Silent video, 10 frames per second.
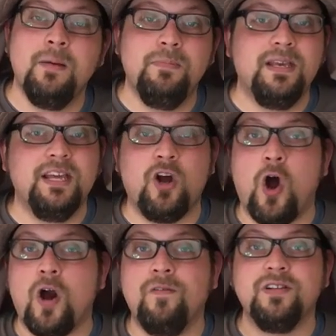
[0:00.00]
begin
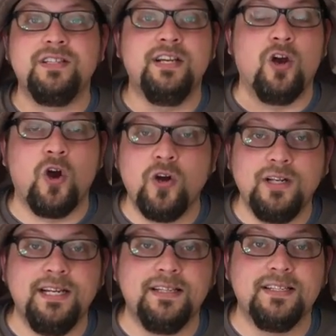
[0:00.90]
harvesting
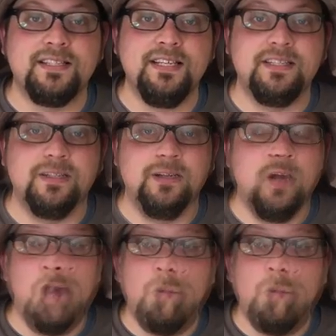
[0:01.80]
early in the season.